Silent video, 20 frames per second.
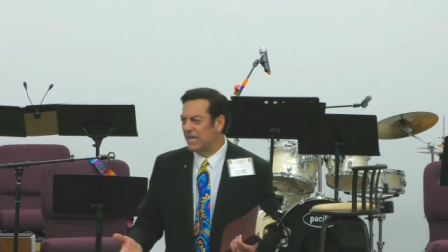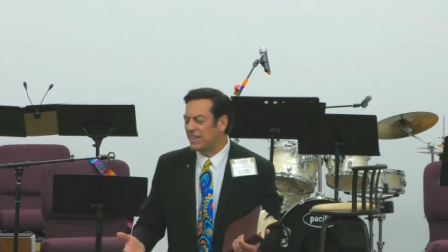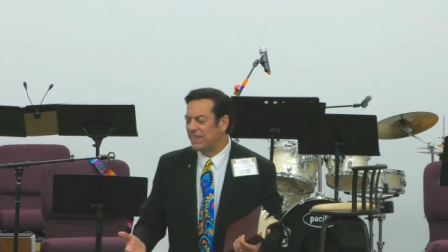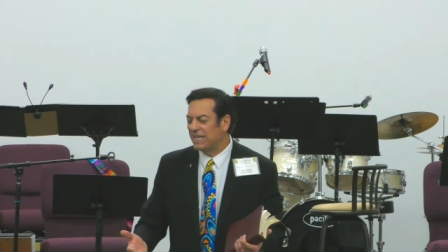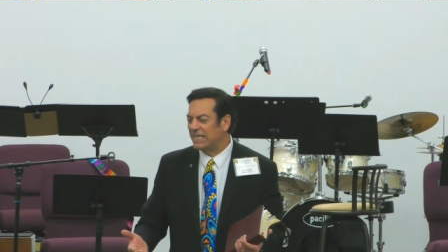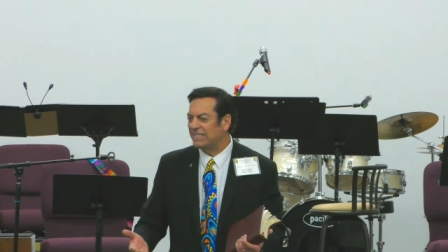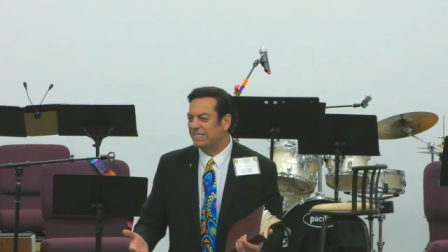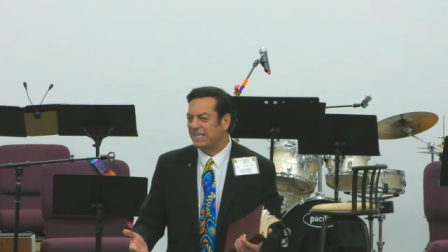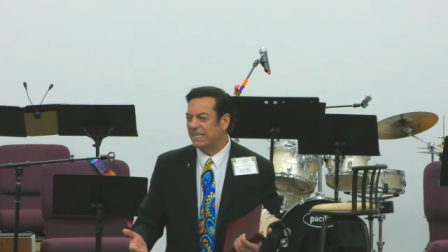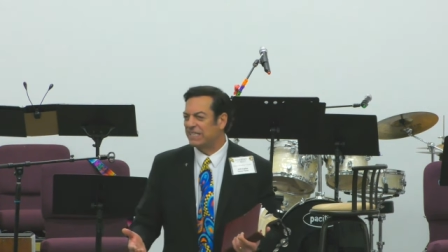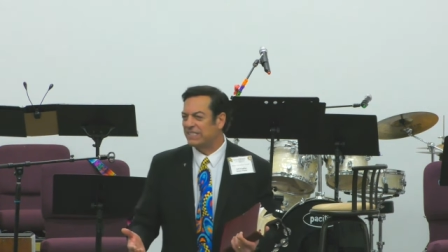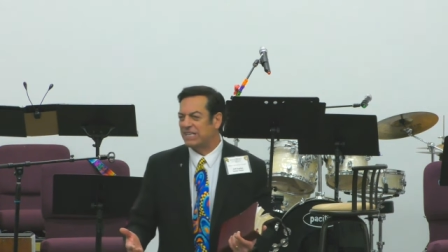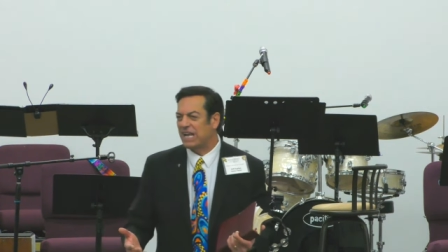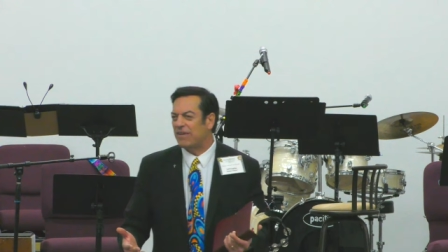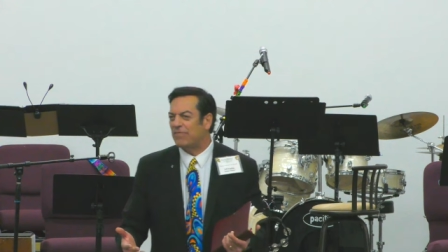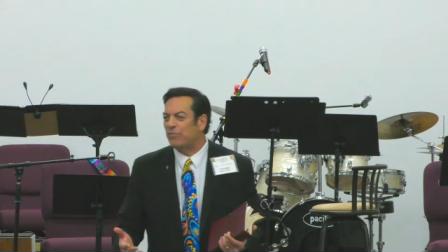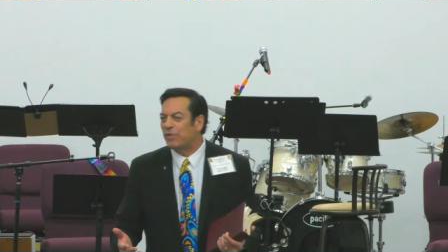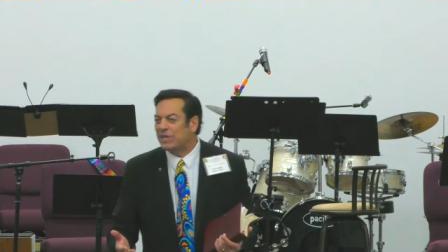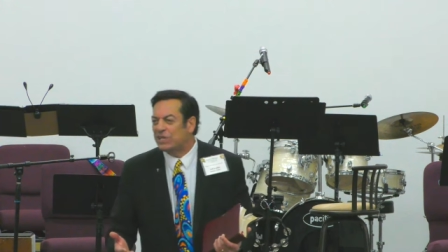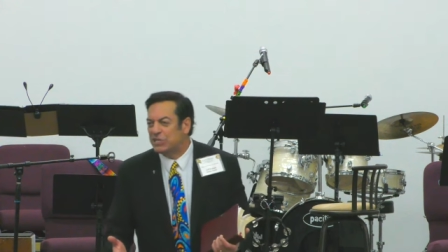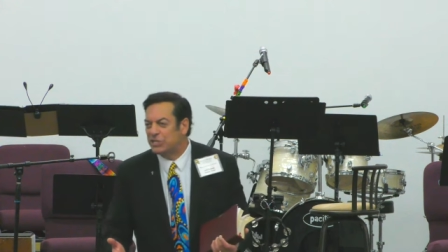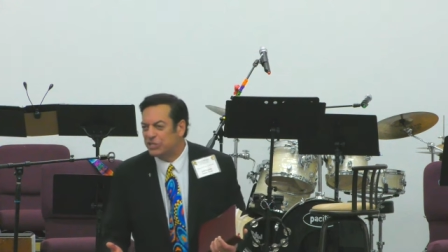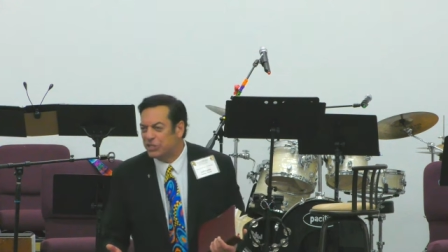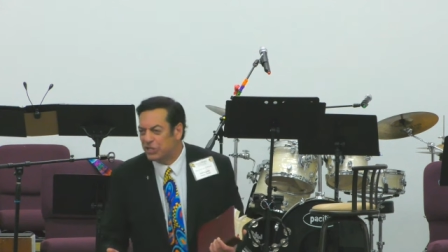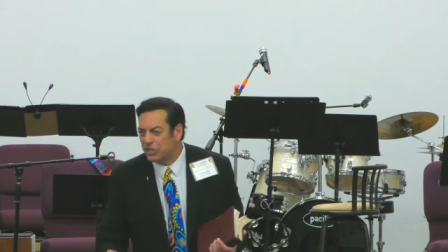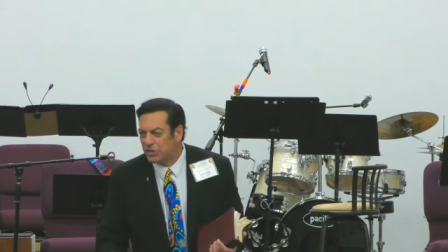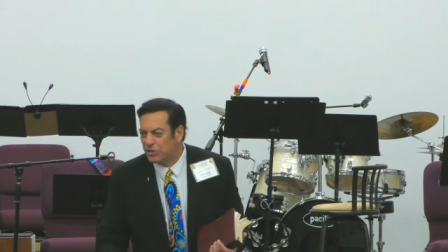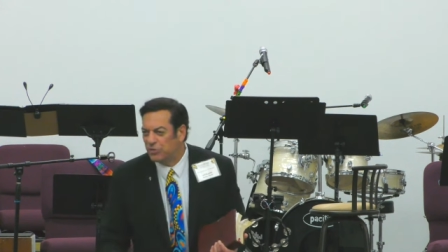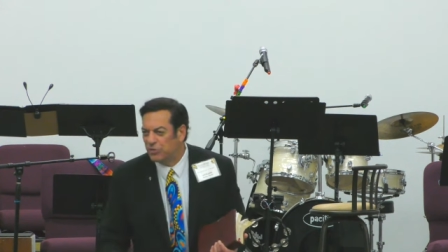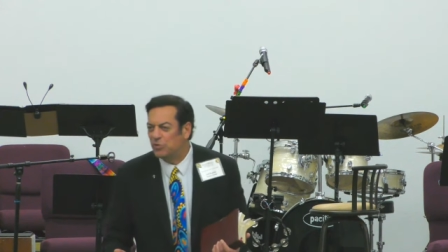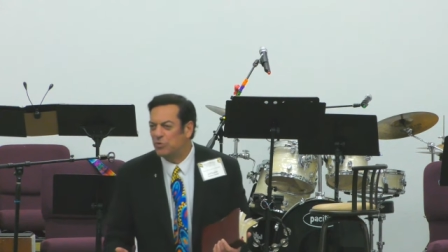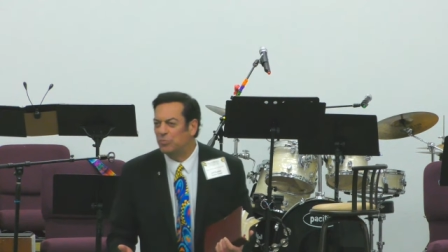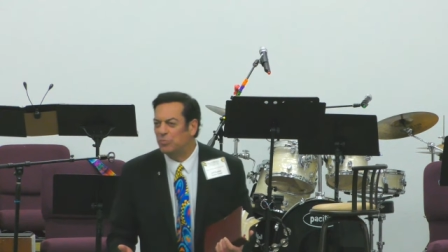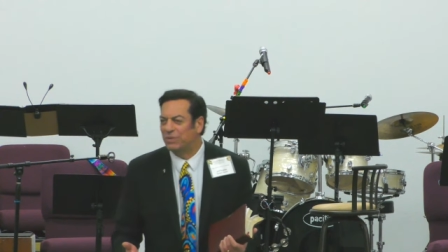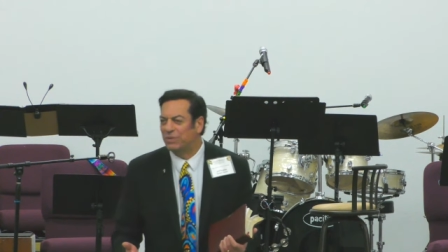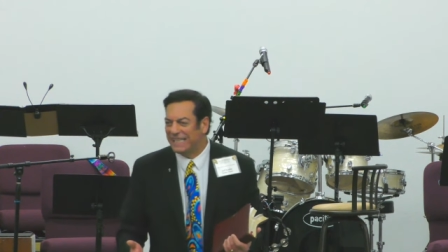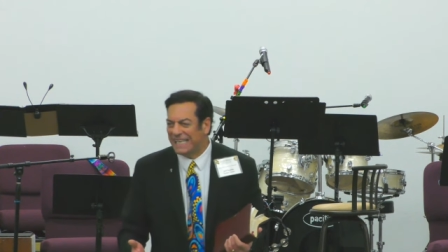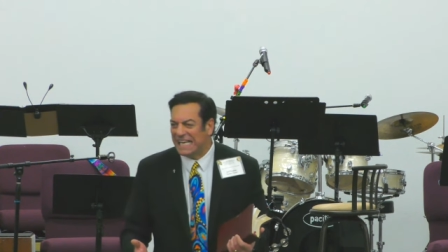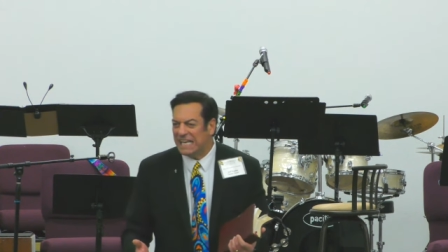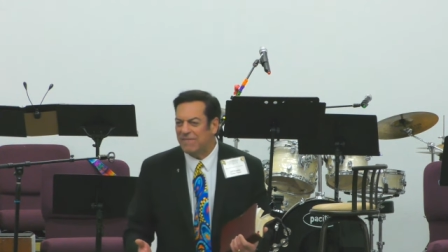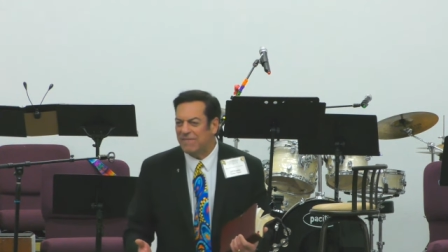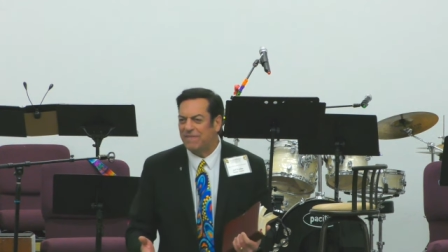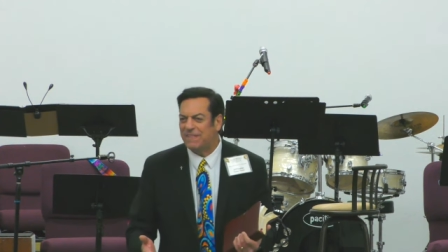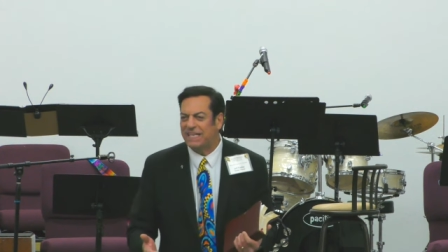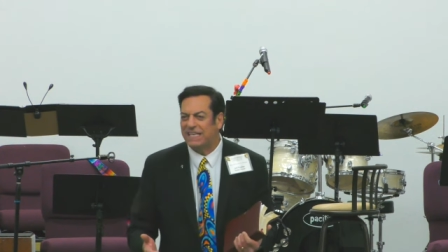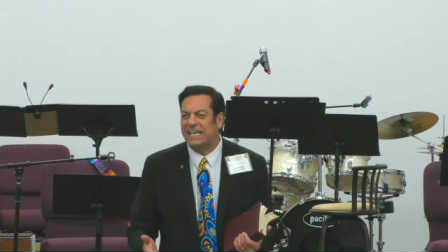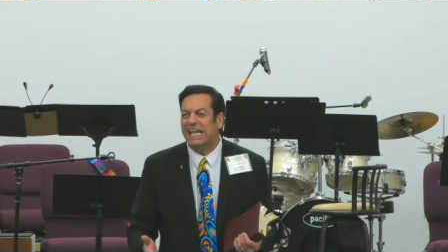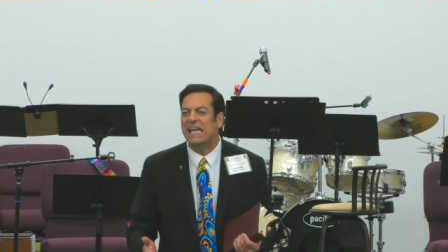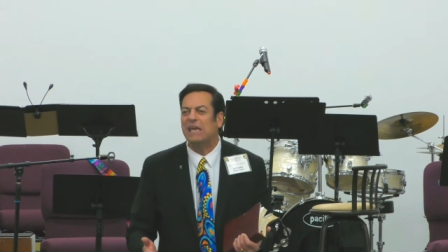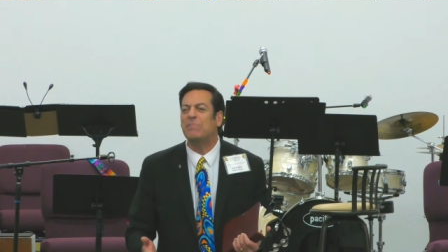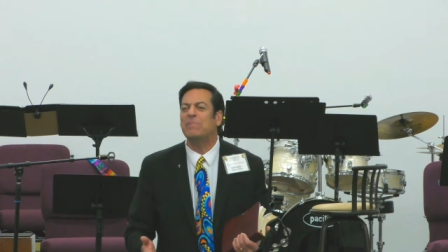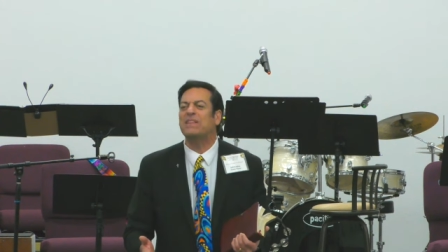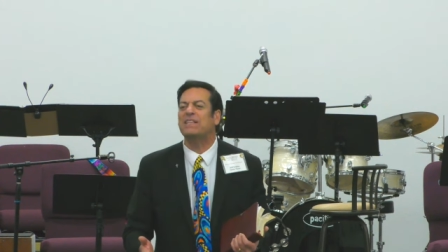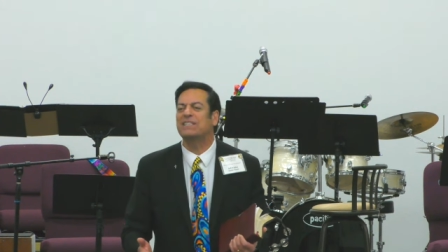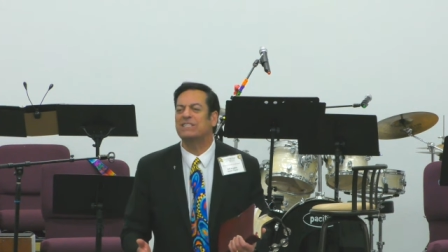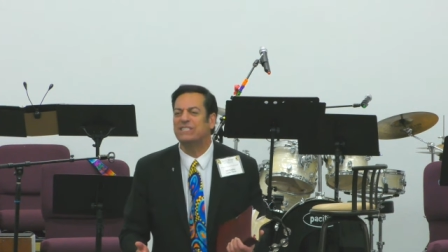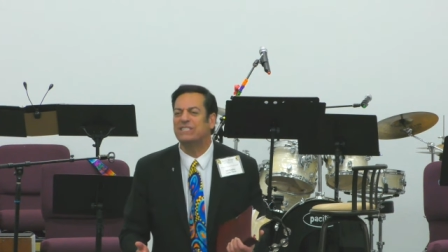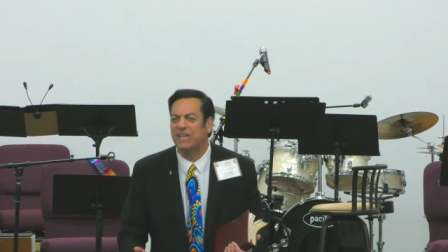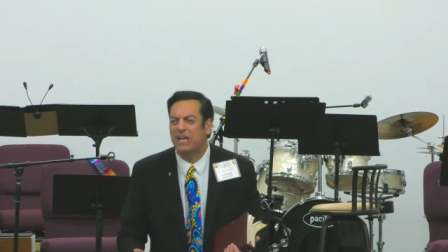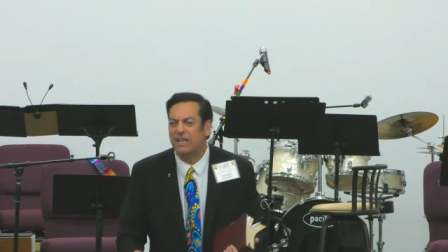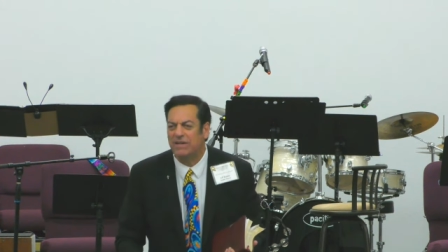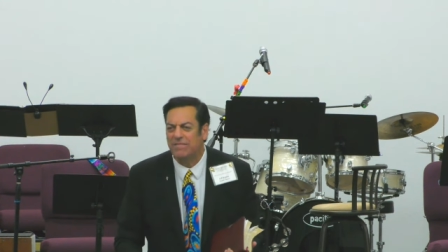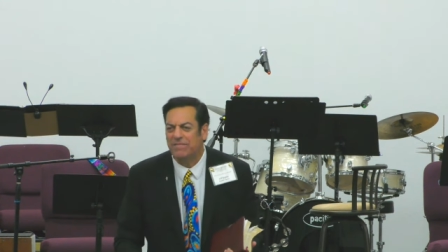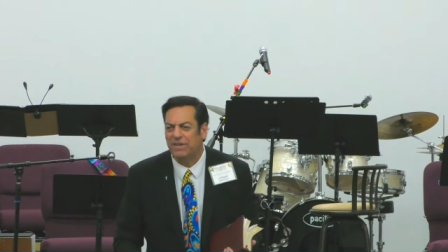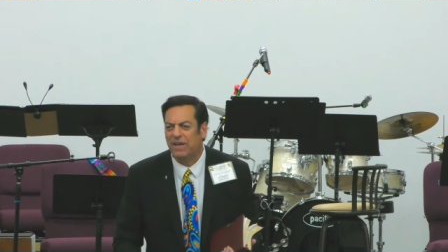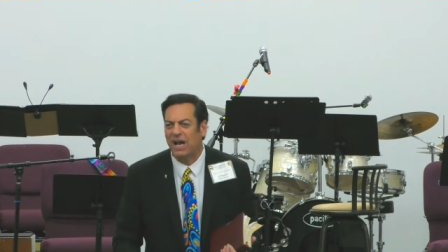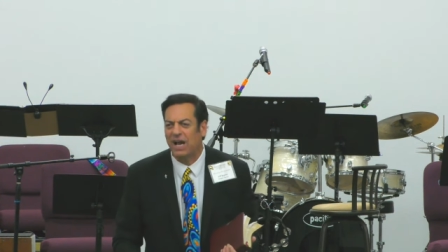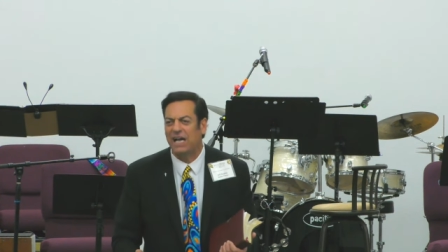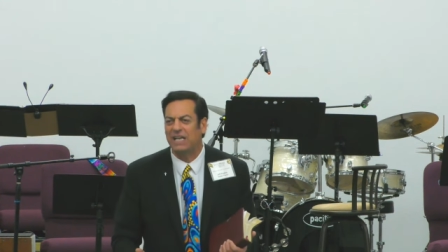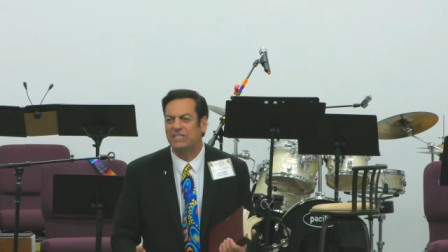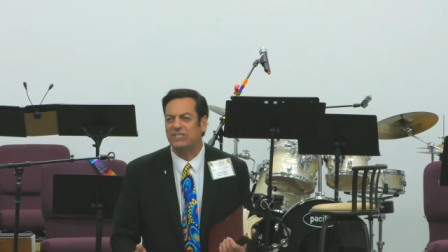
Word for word: "These things I have written to you who believe in the name of the Son of God,